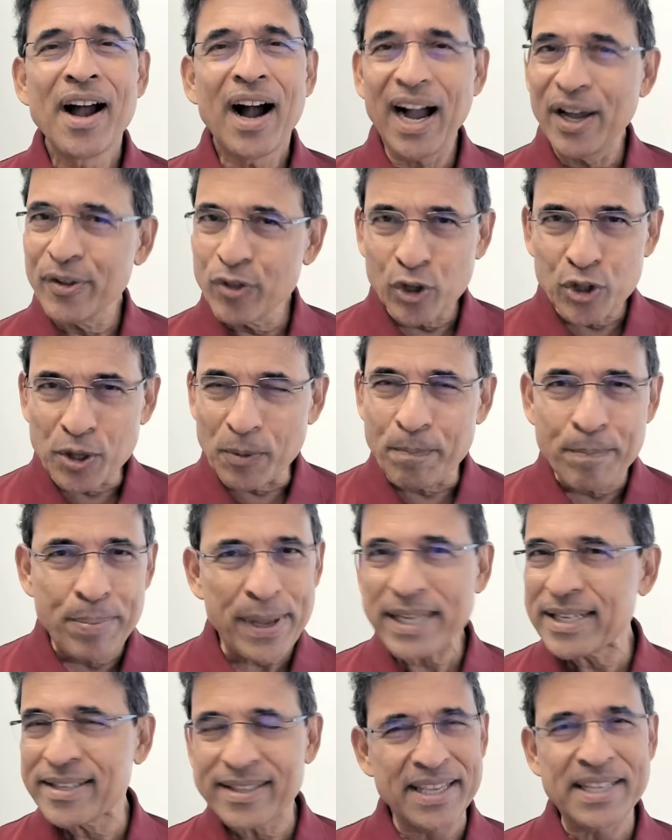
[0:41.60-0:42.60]
I thought the
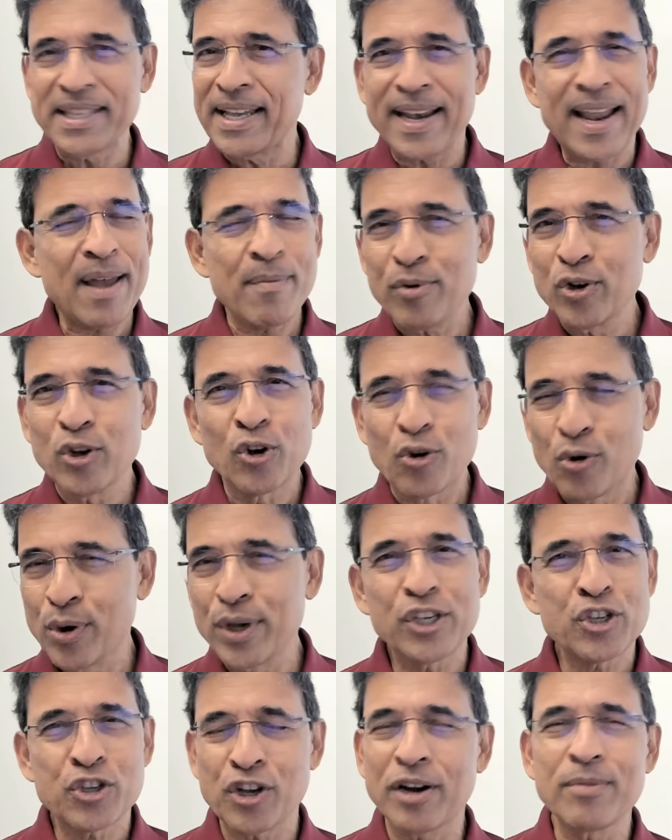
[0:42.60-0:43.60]
best thing that happened in
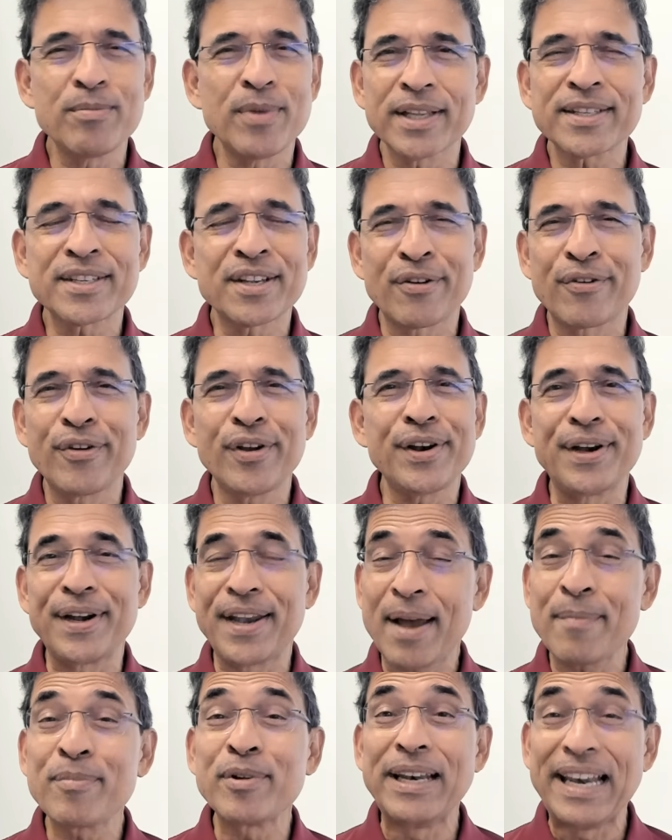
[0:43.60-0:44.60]
Rohit Sharma's career and
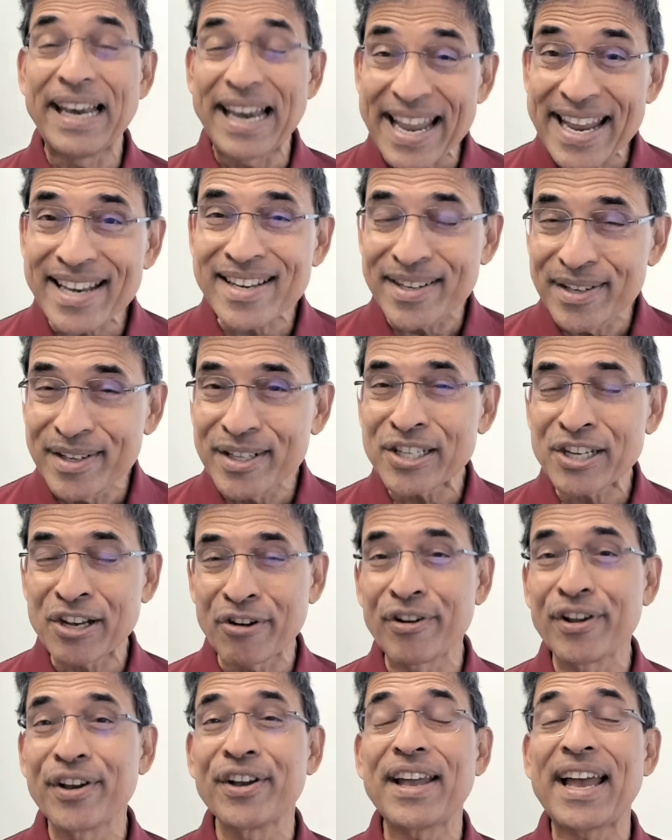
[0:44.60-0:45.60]
happened late in his
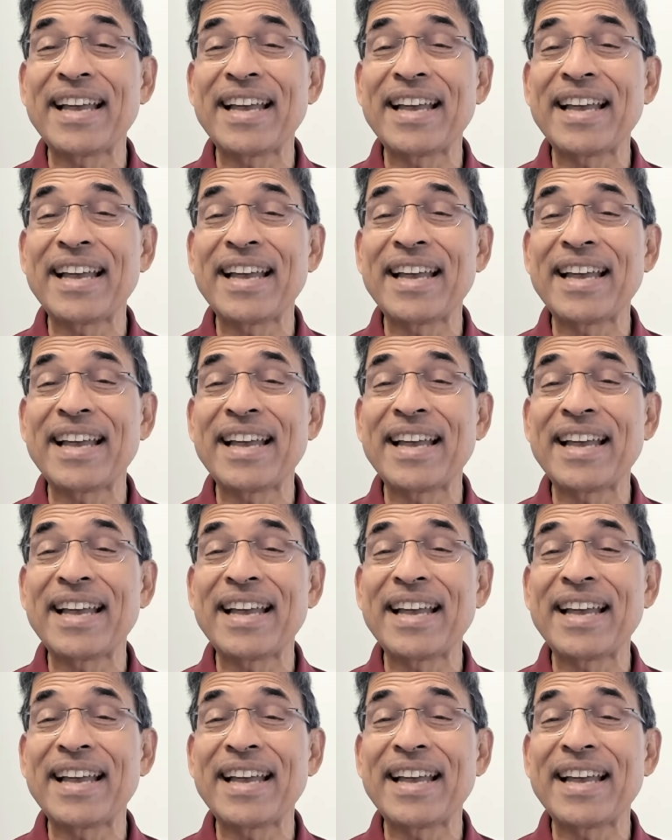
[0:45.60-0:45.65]
career